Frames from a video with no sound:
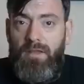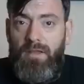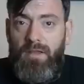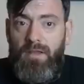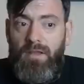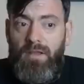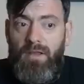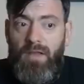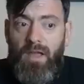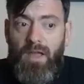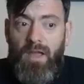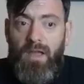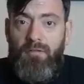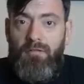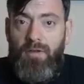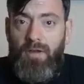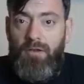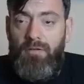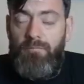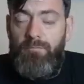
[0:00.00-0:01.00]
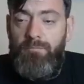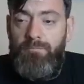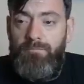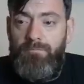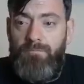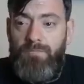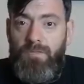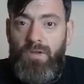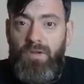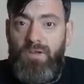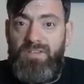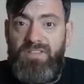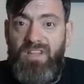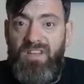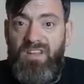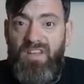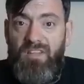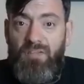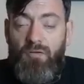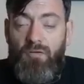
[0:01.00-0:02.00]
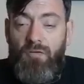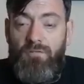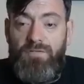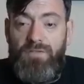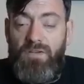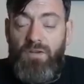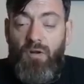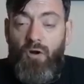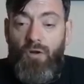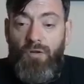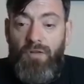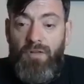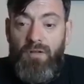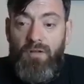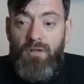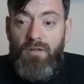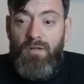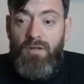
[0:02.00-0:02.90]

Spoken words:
the area. There isn't another officer on.